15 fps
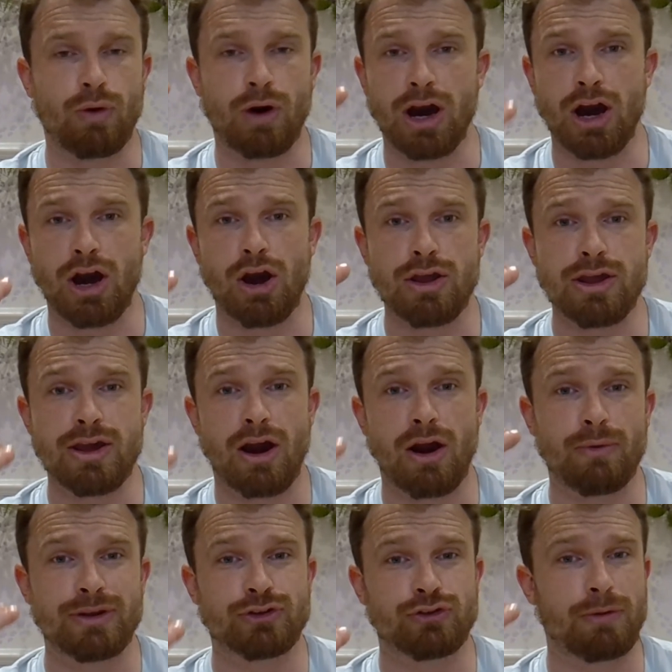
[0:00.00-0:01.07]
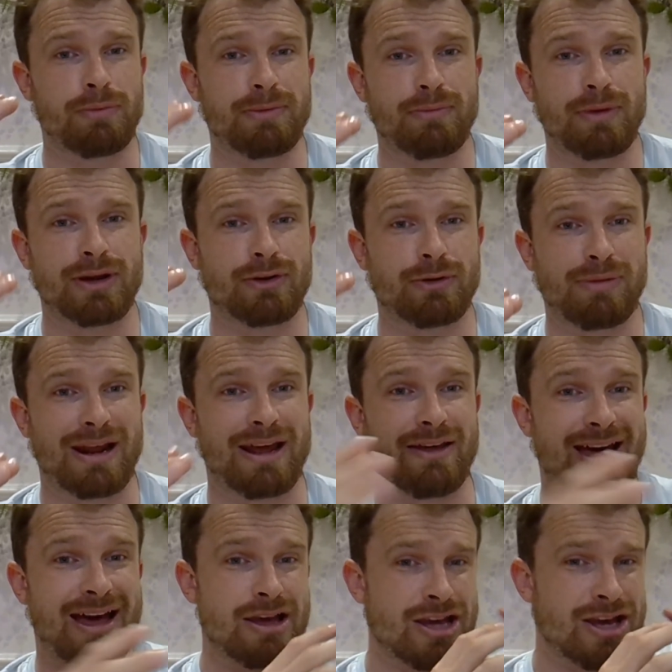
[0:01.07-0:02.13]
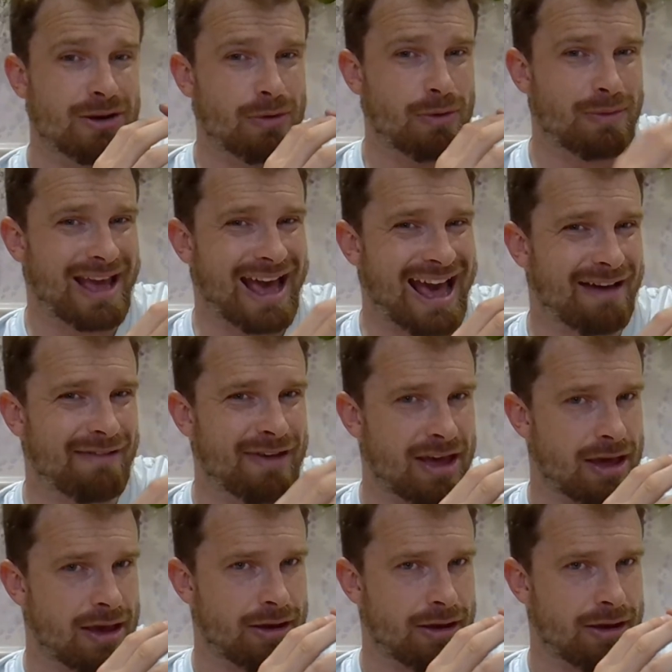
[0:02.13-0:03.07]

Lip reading: Why are we dropping money on a player like that when we have